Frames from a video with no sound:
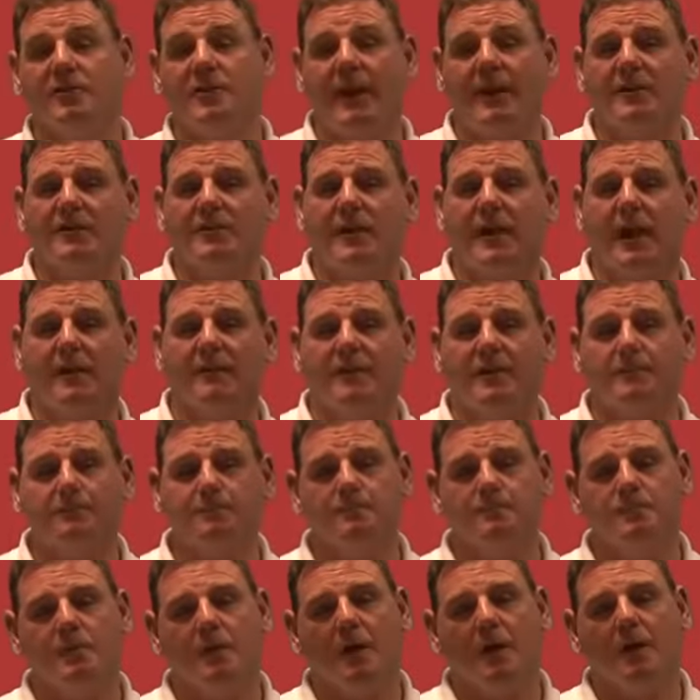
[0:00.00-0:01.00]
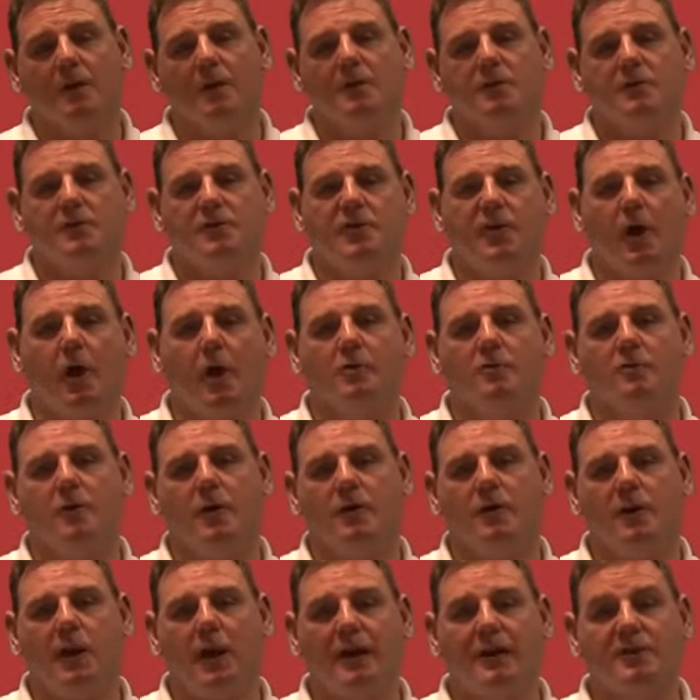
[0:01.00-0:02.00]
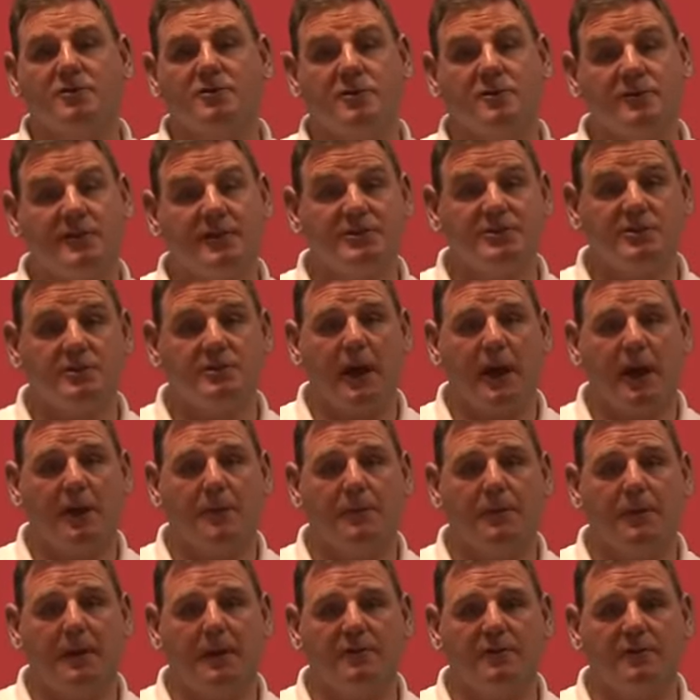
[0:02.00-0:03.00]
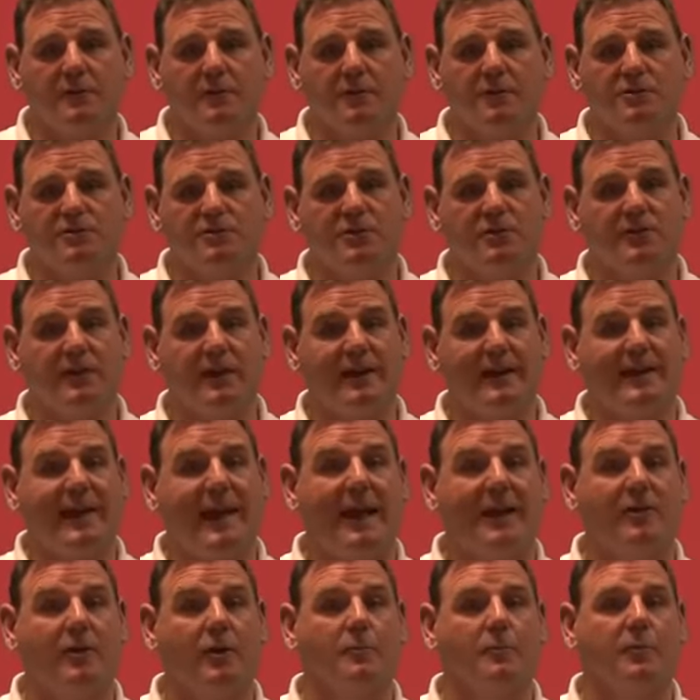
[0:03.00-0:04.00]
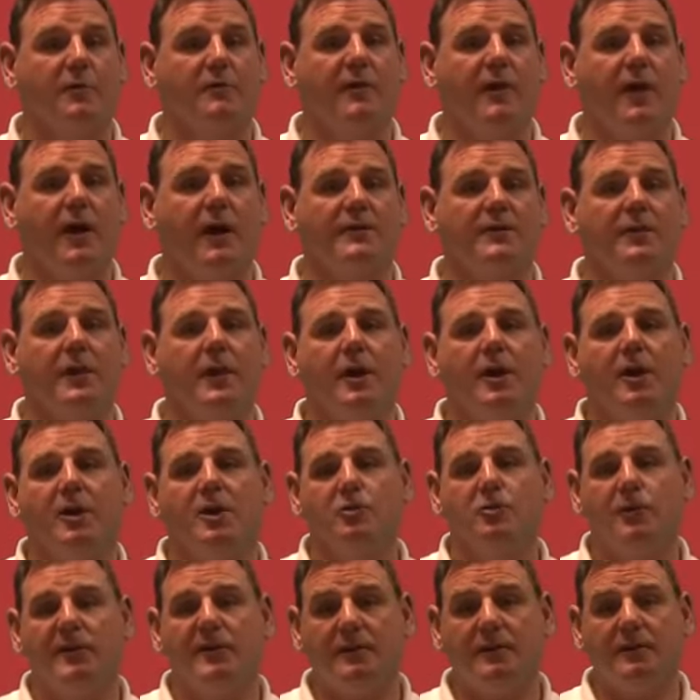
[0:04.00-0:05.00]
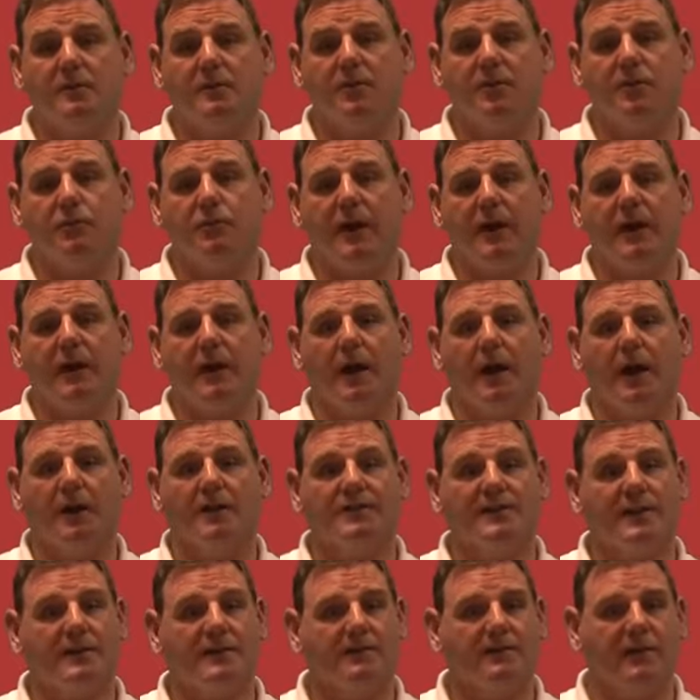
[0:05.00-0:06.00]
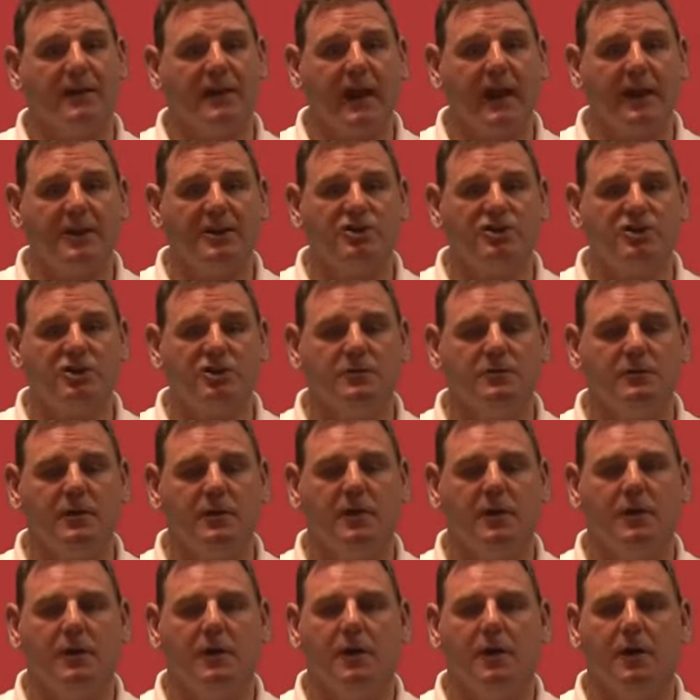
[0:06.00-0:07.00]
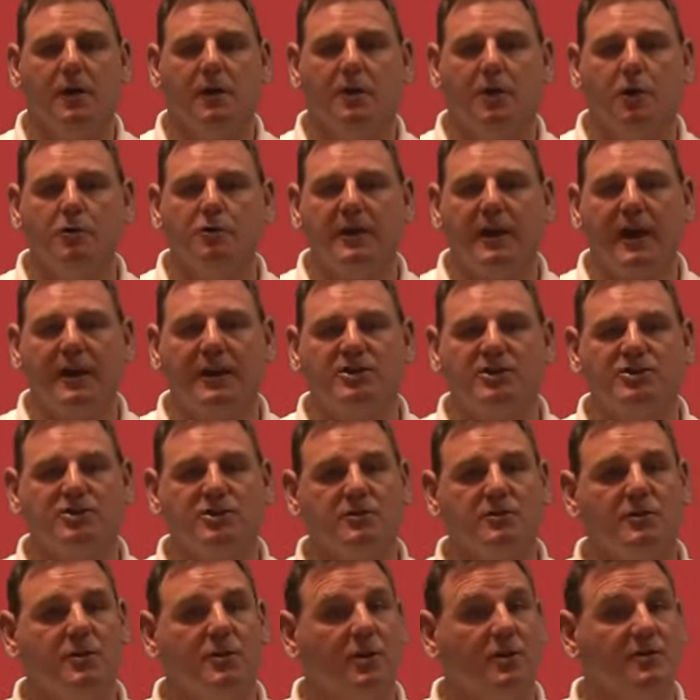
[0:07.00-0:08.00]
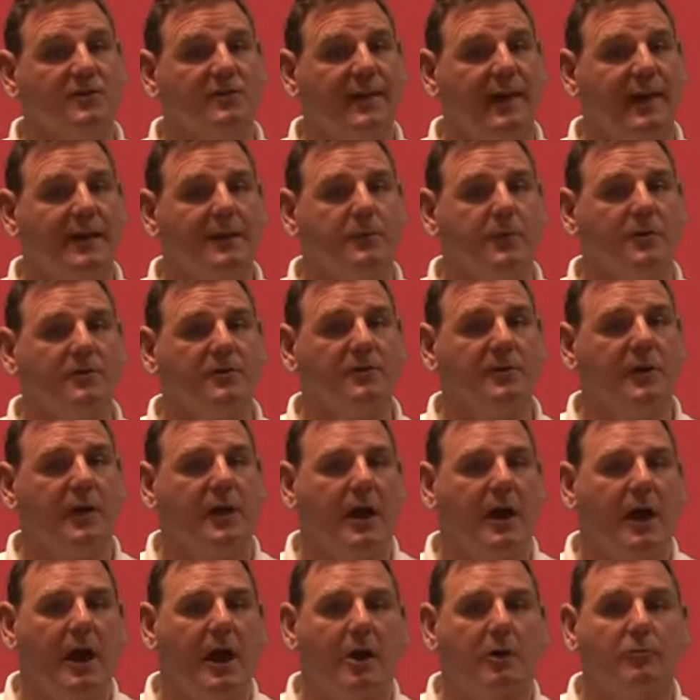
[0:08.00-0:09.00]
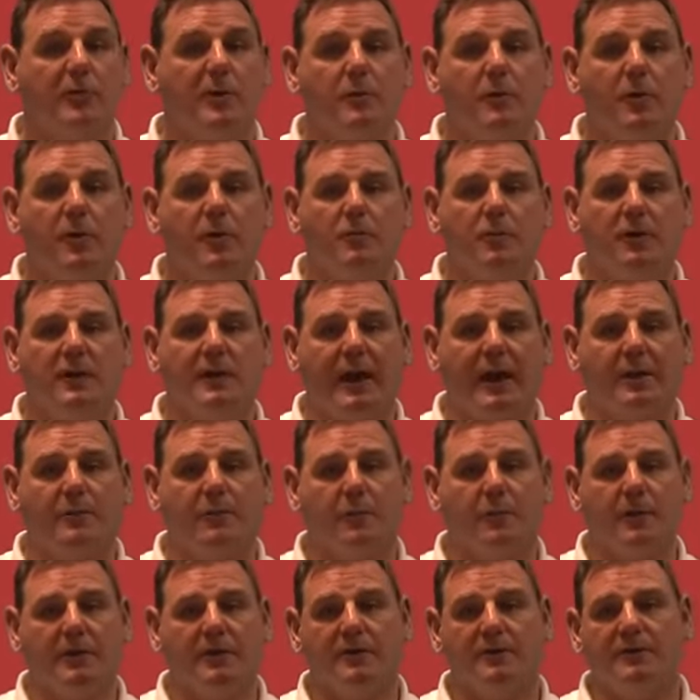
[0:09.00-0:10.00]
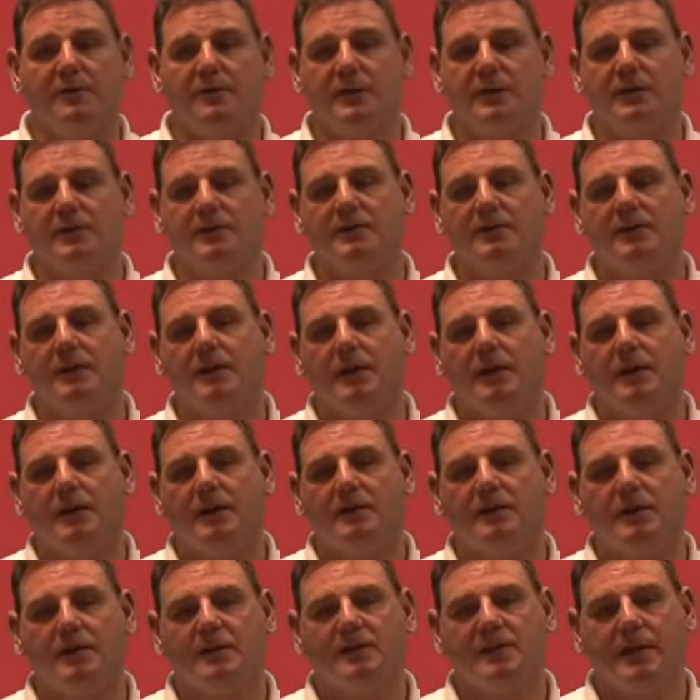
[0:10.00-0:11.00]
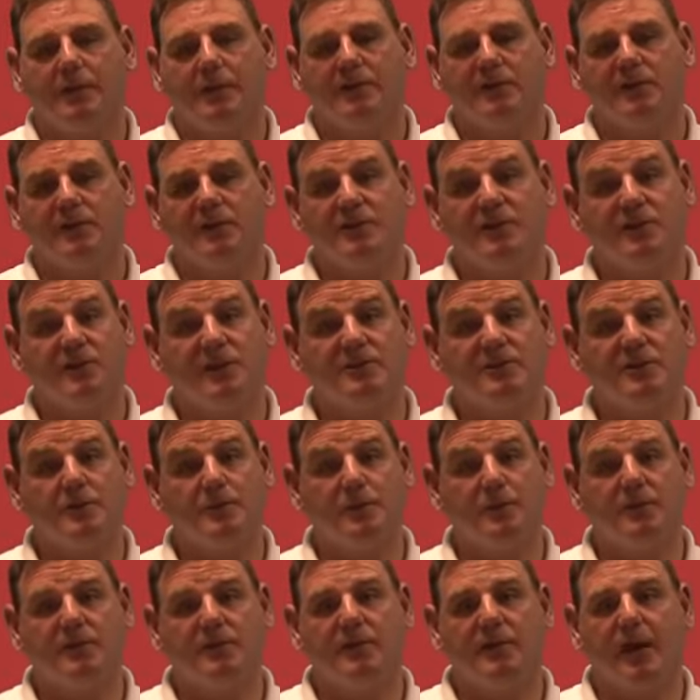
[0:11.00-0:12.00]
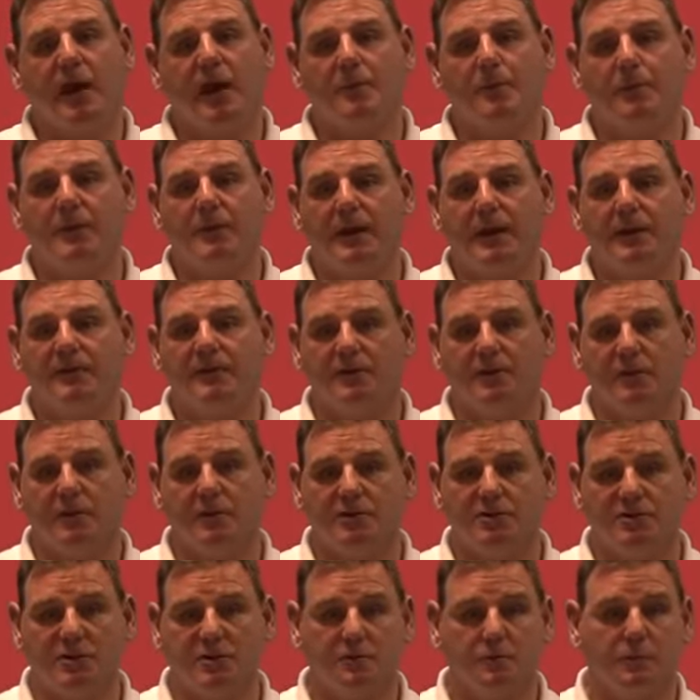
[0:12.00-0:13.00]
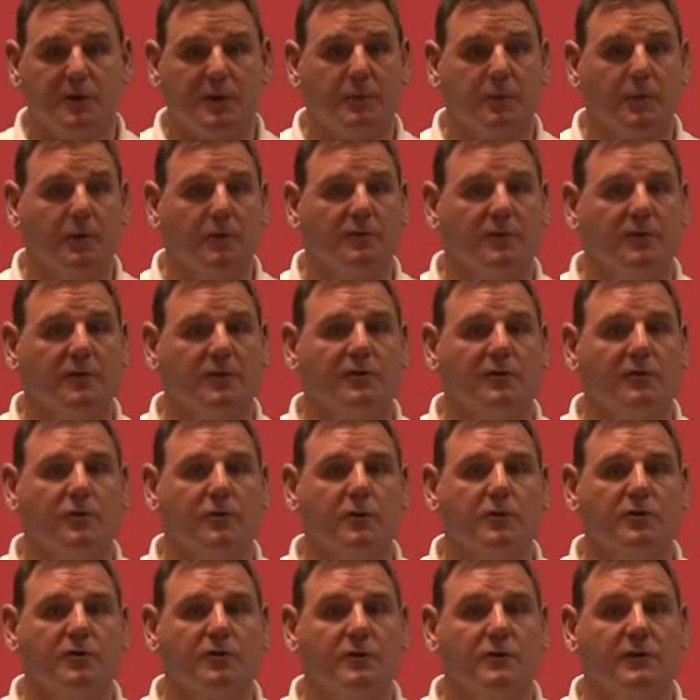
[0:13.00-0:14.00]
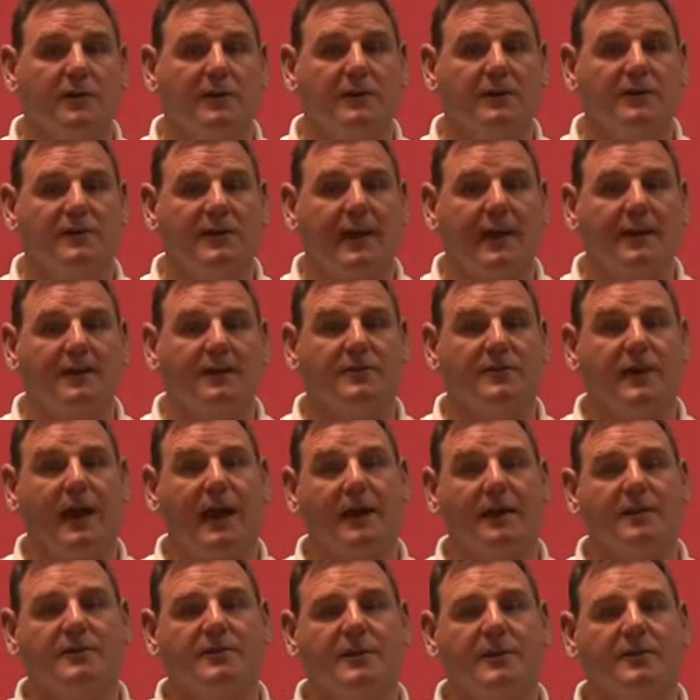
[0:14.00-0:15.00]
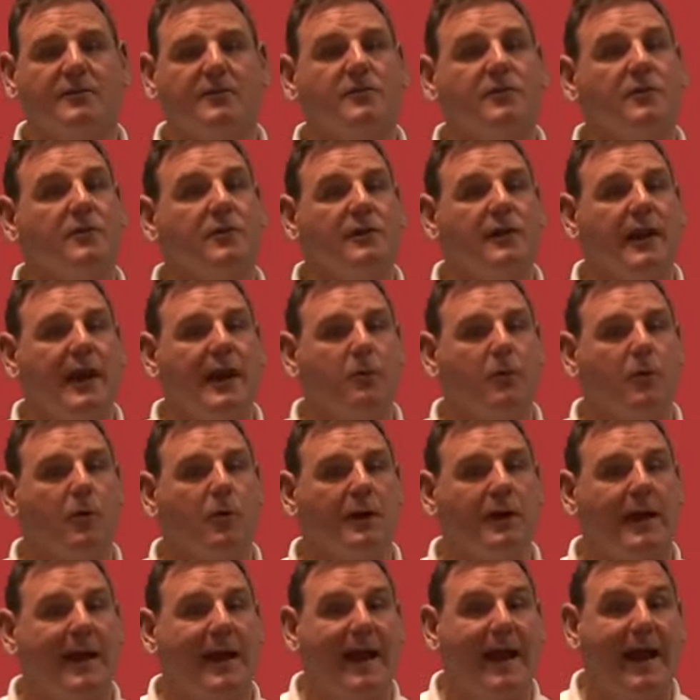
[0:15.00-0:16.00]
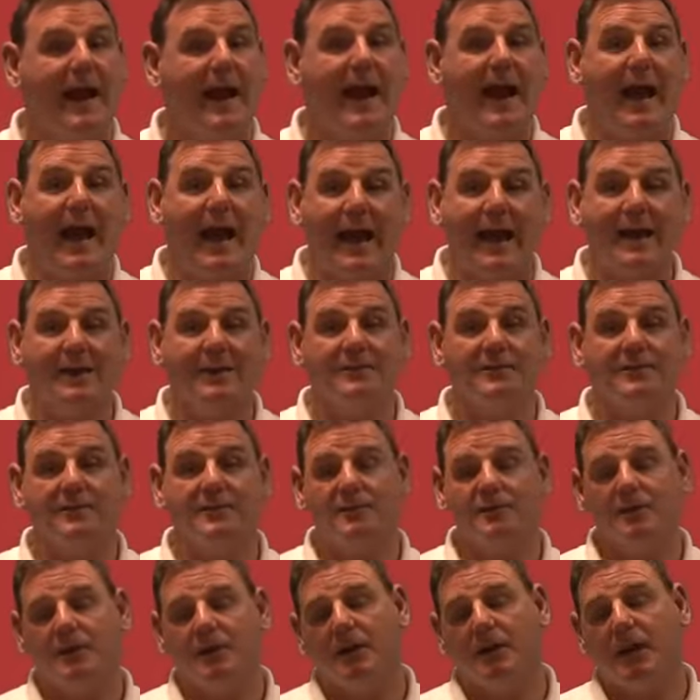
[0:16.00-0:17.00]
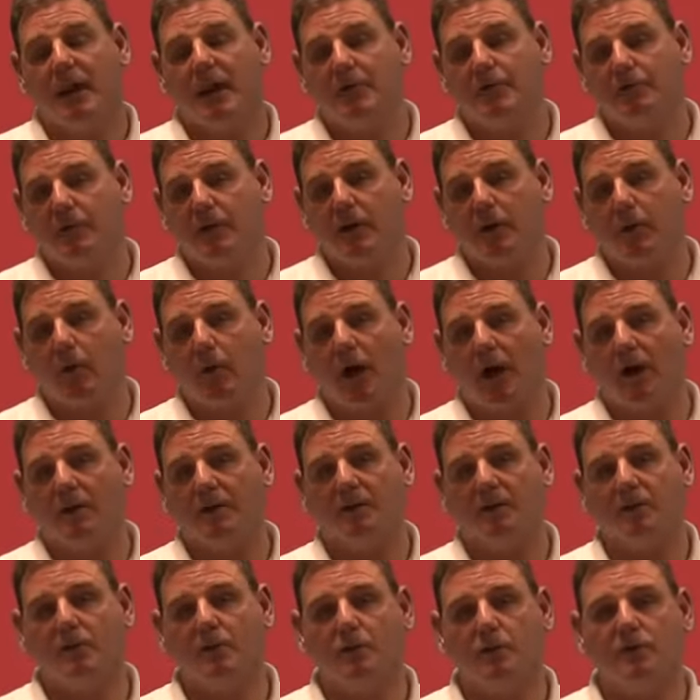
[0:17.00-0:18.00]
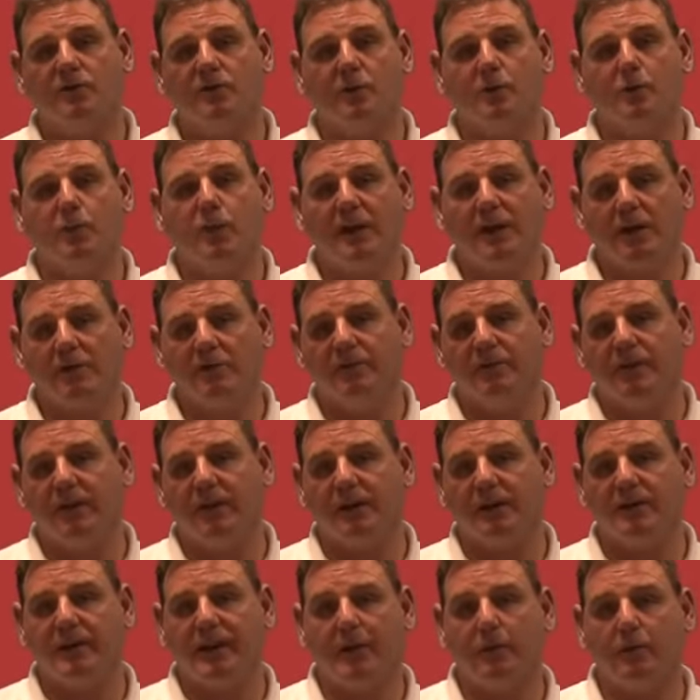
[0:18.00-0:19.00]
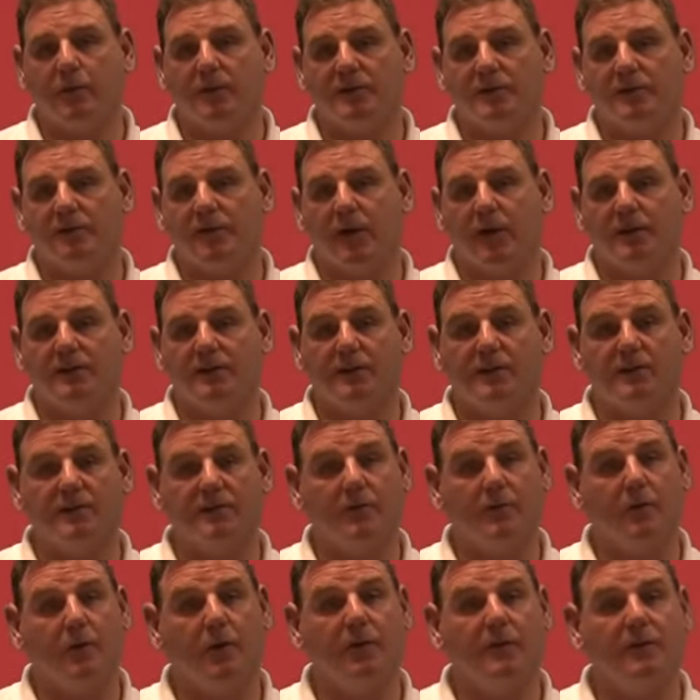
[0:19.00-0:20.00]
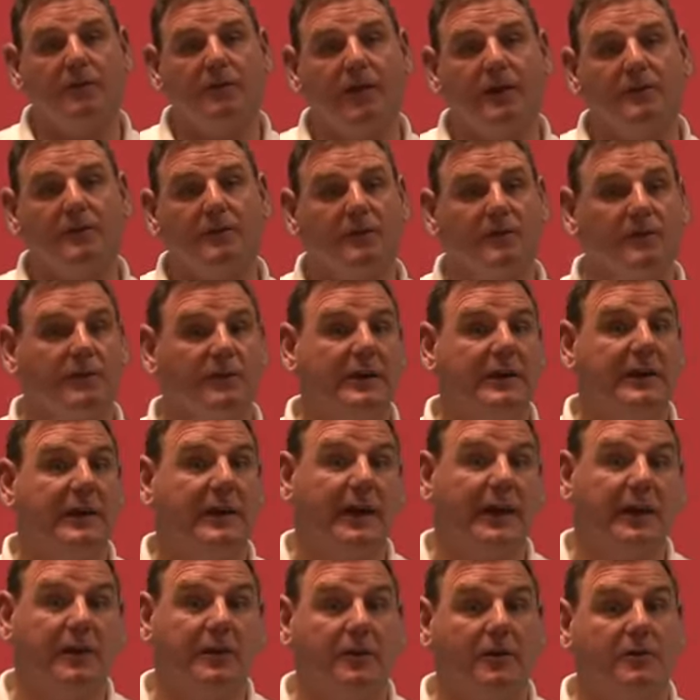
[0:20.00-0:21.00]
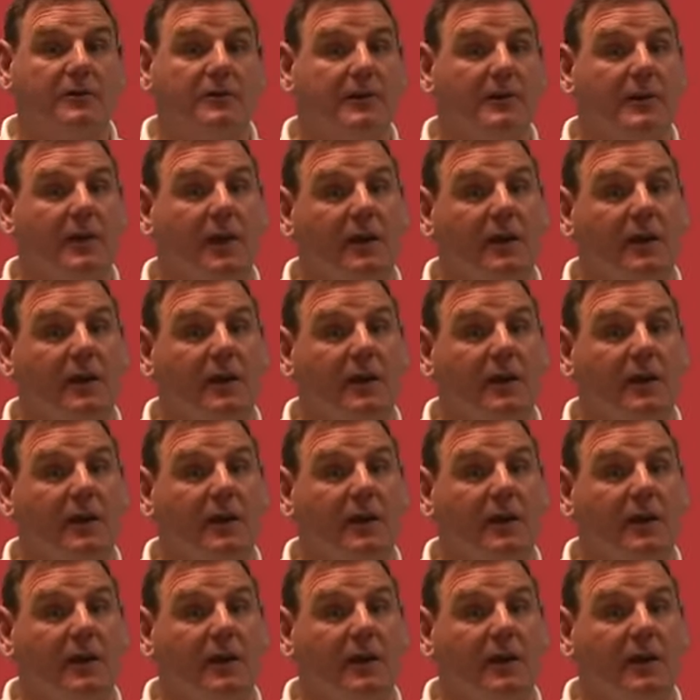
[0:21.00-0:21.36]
thanks Kevin. So, unlike traditional IPS solutions that cannot provide critical threat identification, location, containment and removal capabilities, the Enterasys Distributed IPS solution removes the source of the attacker's access to the network and, if required, can also reconfigure network devices from other vendors, including the